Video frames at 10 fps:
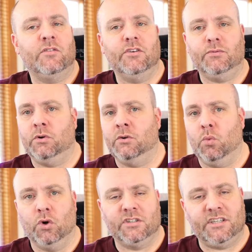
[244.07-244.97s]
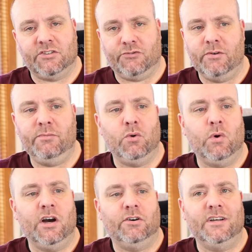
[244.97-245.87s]
This one works extremely
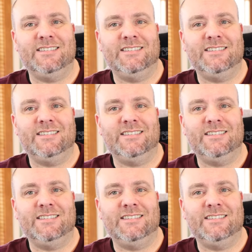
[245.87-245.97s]
well.